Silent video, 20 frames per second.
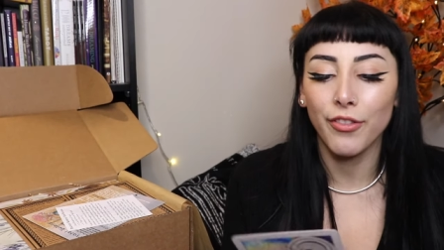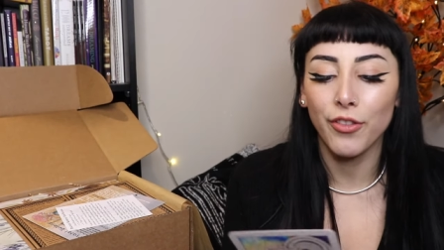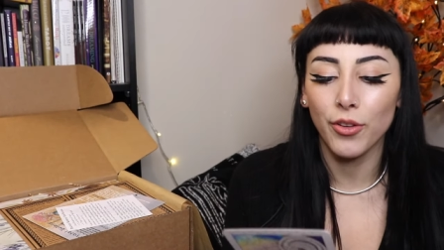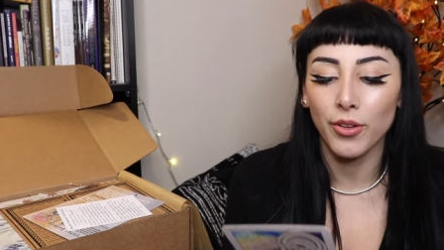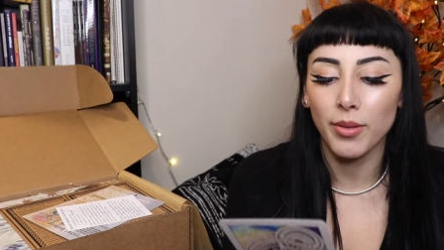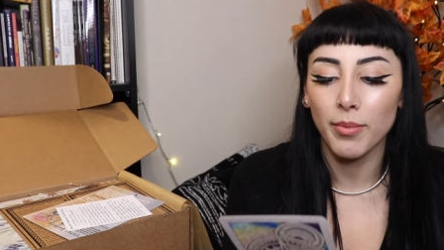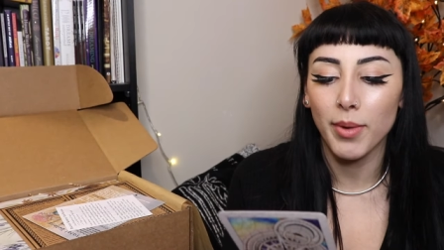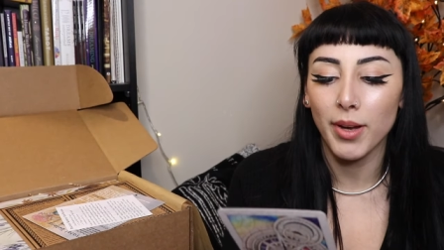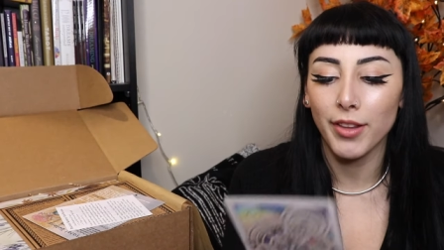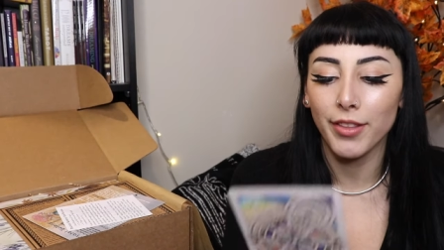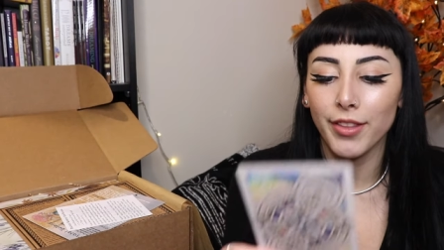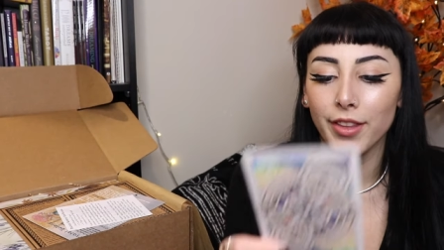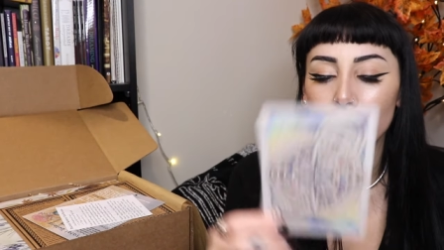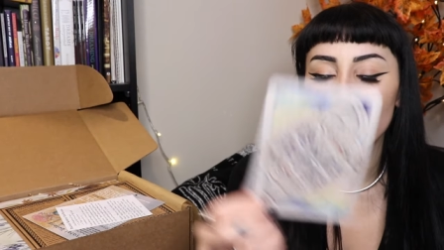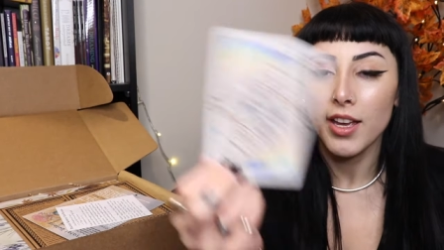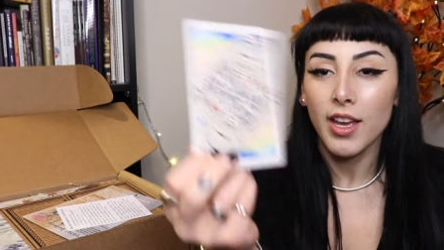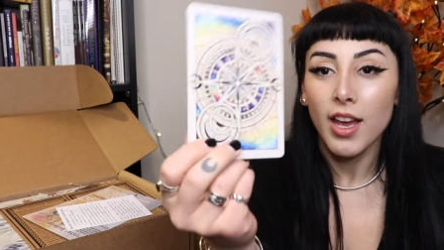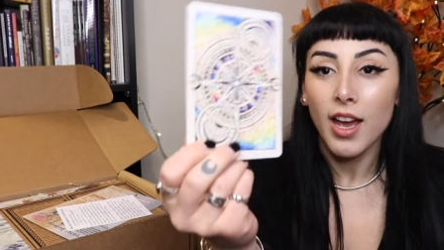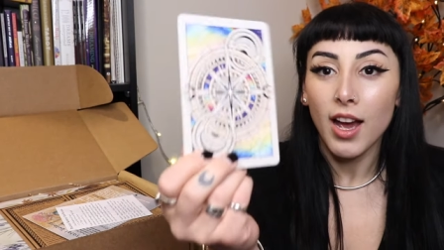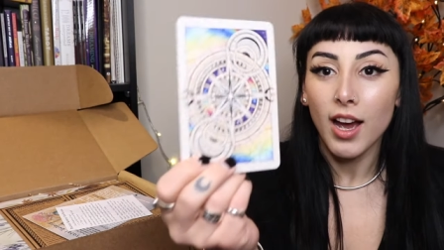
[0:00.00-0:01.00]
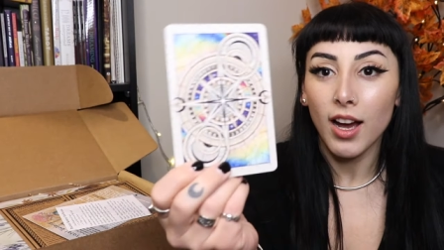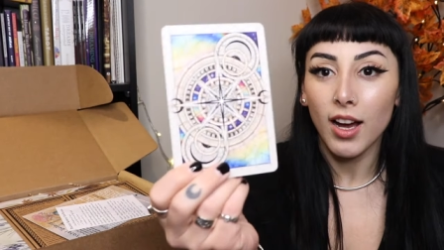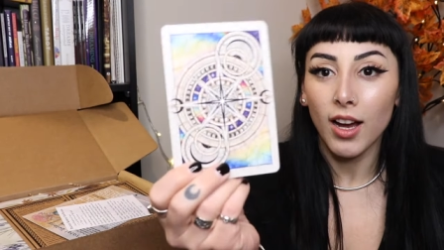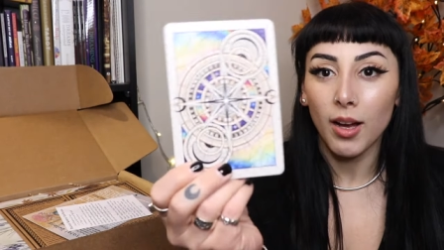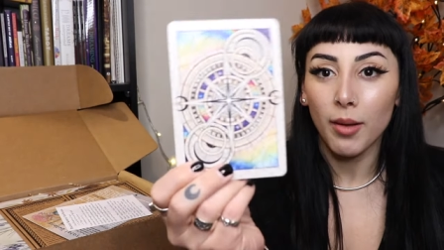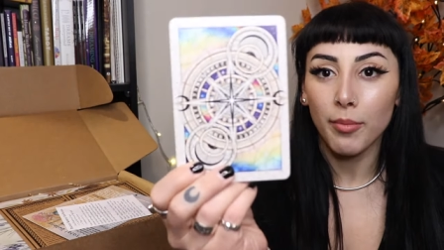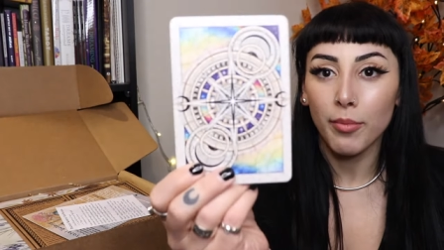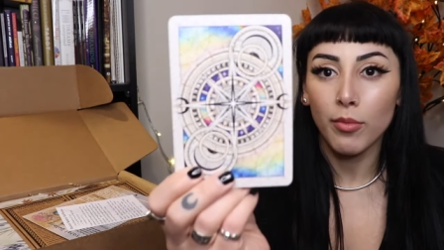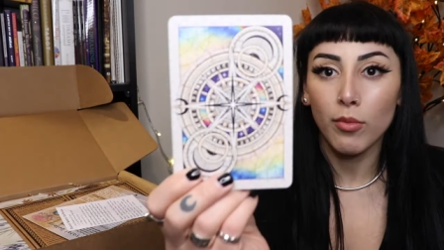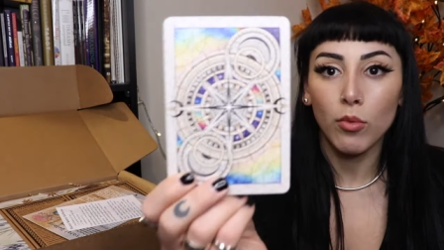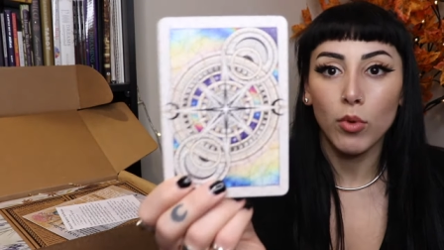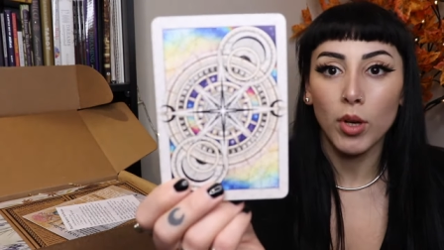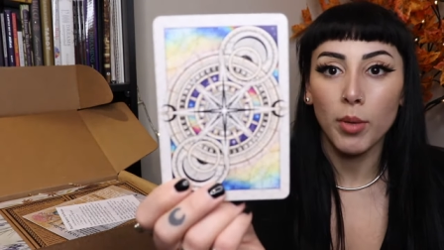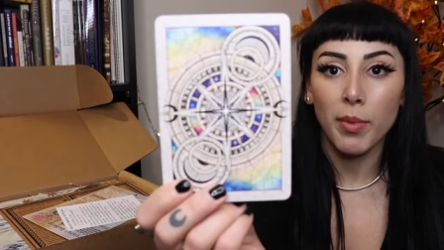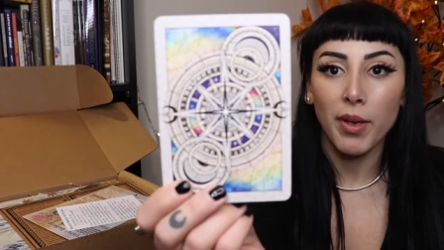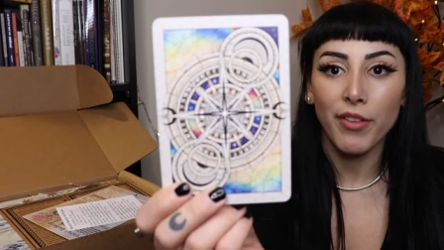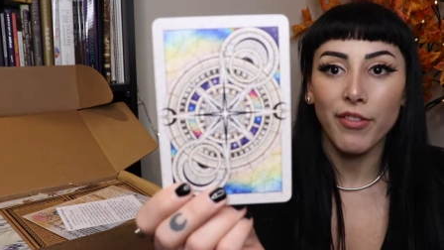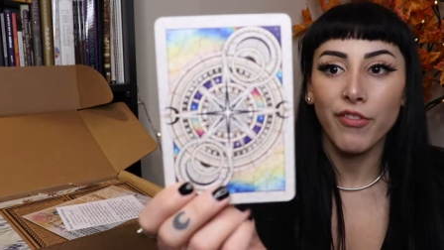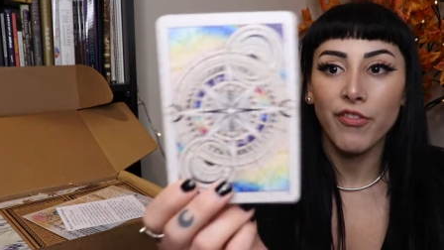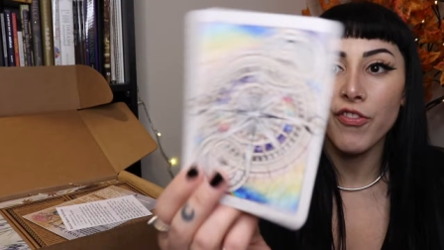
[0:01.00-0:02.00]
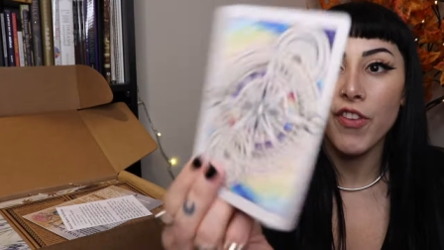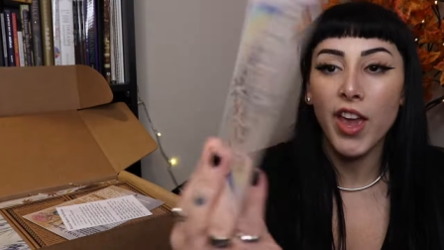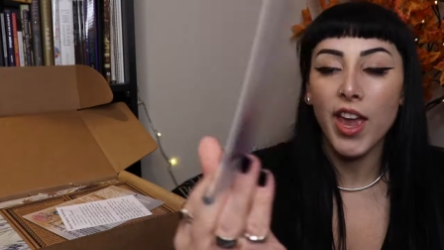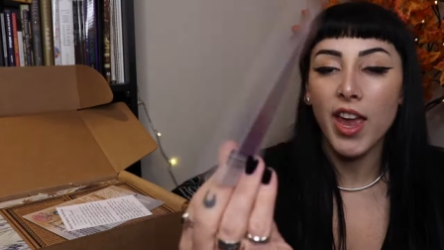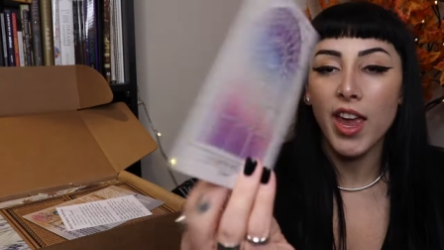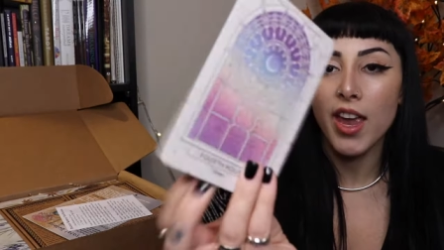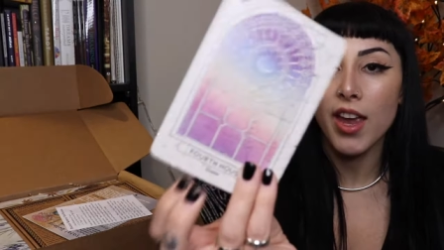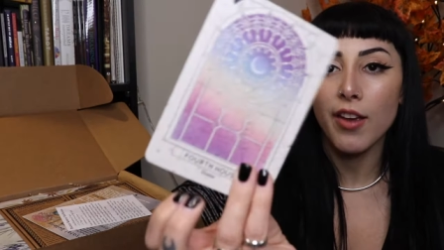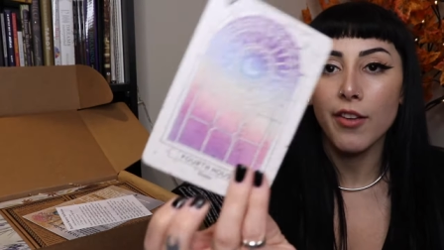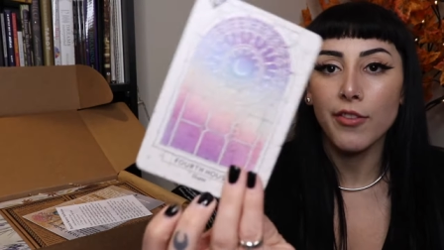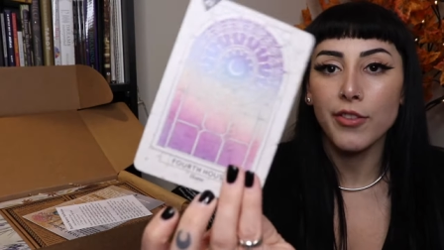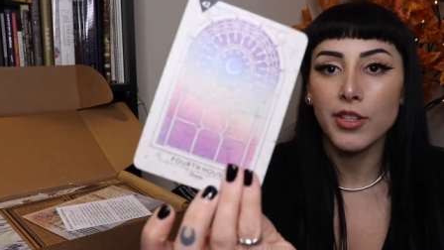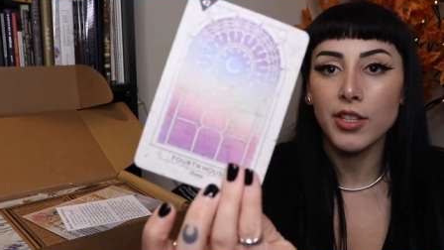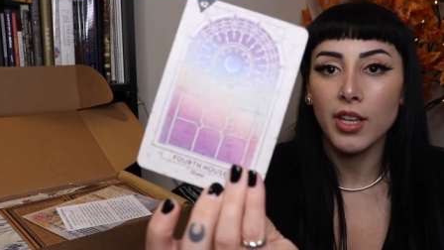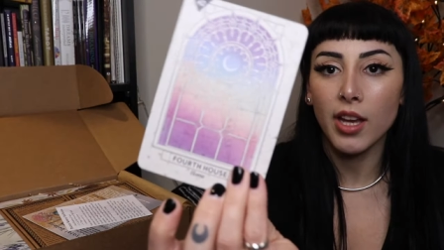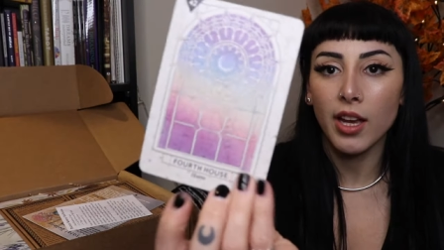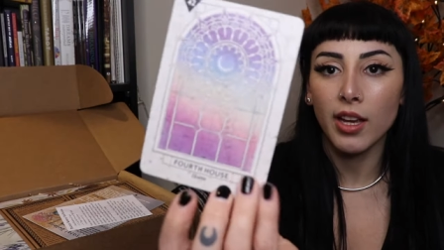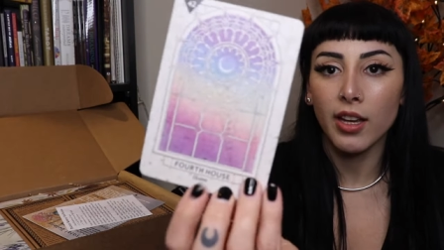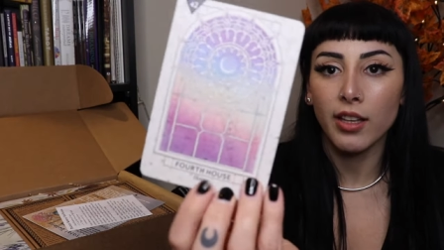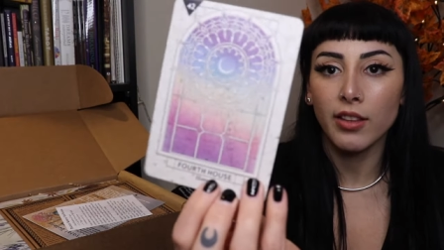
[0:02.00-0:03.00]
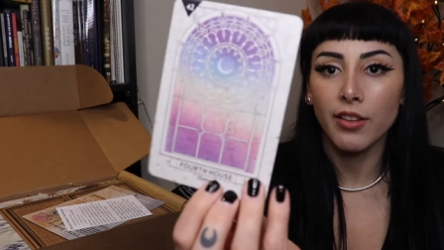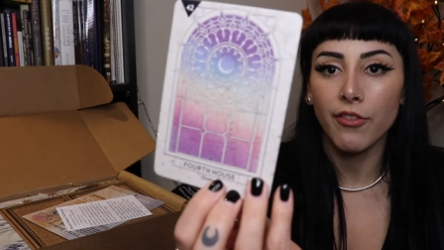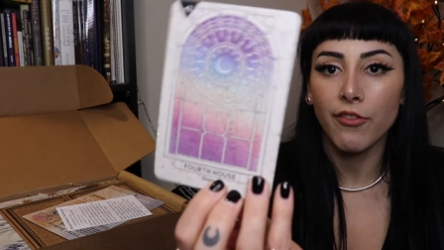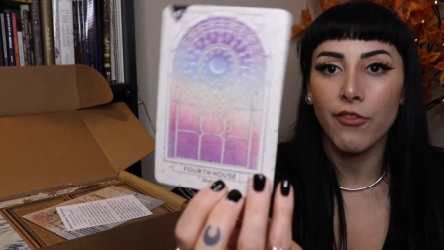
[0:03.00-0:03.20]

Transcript: for the month. Um, one of my faves. I got the